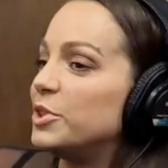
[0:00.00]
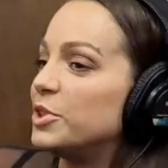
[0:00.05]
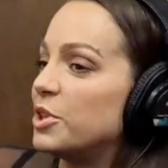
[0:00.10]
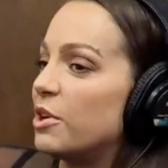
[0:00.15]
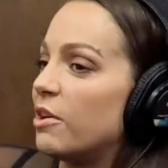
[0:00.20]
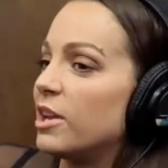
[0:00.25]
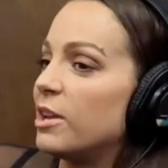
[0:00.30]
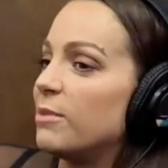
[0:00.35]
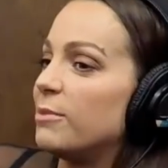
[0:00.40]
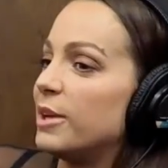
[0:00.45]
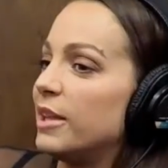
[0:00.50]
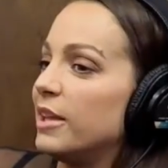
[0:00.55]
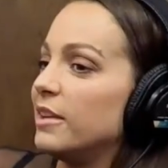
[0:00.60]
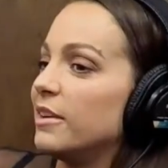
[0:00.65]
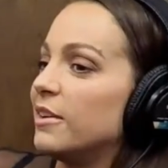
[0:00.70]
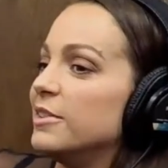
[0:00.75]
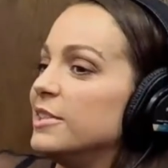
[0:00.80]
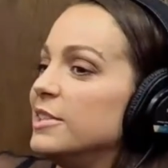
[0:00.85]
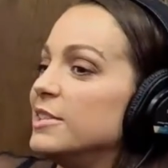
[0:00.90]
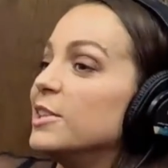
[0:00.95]
you're talking about
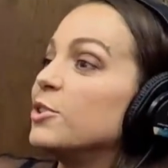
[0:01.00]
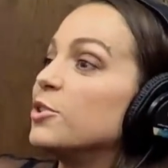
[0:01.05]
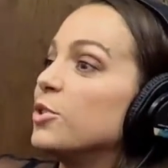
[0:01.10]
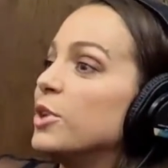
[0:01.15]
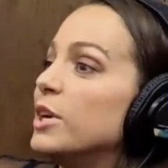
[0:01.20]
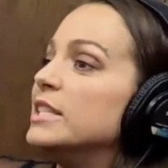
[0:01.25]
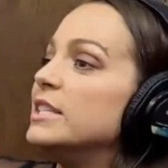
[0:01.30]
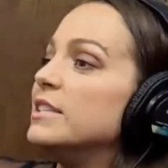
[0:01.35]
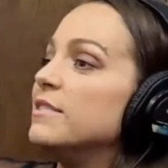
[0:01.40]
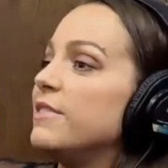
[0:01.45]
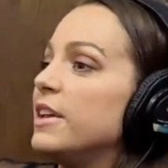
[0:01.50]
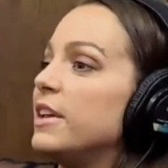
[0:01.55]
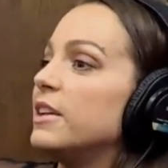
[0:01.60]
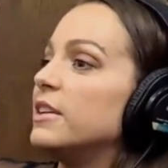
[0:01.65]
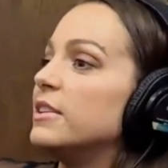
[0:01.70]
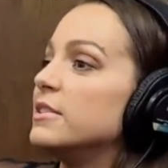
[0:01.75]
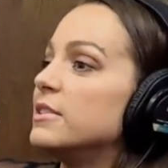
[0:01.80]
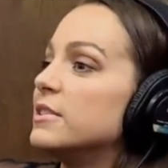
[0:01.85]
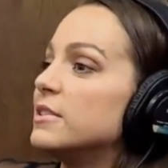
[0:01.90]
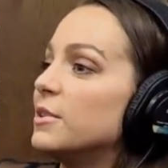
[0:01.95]
like all these like crazy
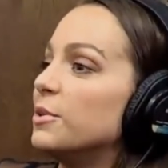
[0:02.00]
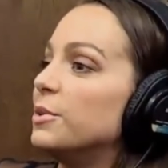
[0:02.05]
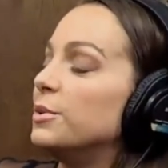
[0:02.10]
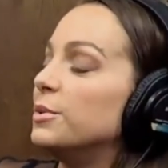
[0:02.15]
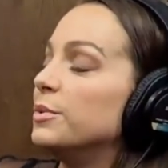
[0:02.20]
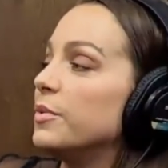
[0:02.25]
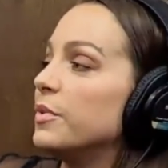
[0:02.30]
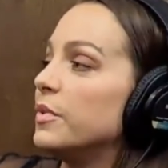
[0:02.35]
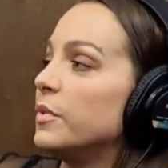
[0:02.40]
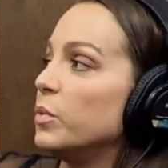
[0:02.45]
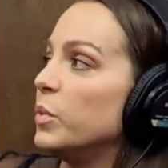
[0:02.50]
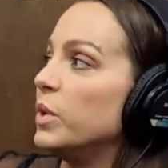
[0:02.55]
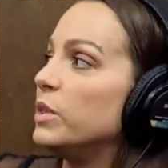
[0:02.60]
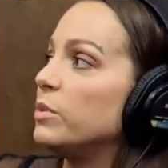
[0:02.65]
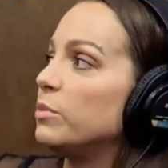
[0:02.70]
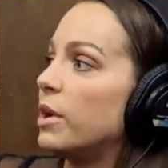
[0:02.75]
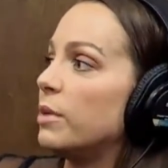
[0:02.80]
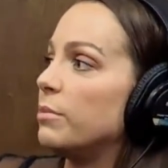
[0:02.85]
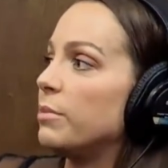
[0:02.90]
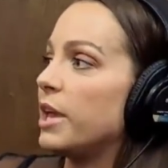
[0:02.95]
fans. So
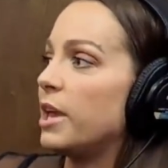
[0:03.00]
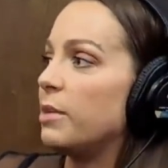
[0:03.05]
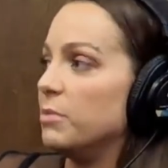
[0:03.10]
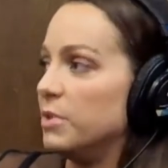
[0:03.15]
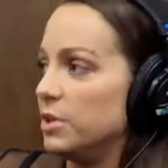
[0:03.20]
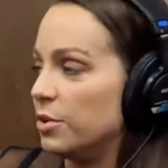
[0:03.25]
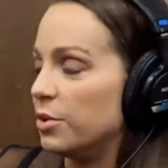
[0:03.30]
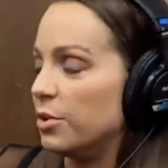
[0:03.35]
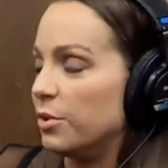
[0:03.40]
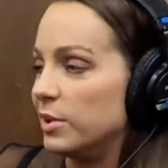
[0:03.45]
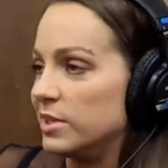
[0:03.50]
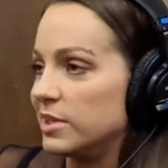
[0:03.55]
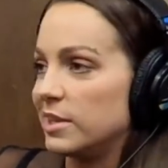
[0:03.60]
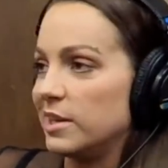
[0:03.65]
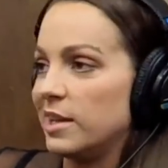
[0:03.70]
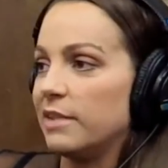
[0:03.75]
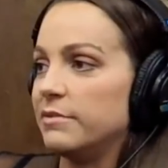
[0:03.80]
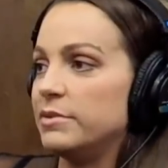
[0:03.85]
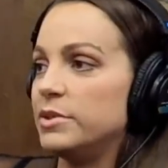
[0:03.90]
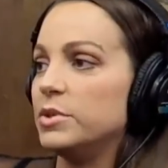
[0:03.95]
with webcamming, you're always
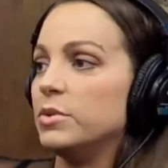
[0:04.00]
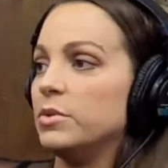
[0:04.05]
going to have